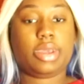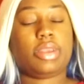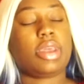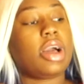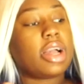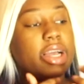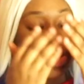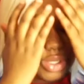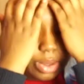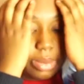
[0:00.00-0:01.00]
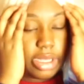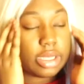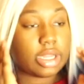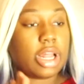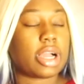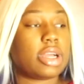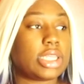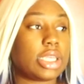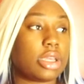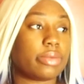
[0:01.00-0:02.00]
yeah guys, so basically like I
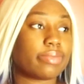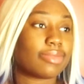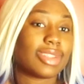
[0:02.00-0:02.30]
was saying,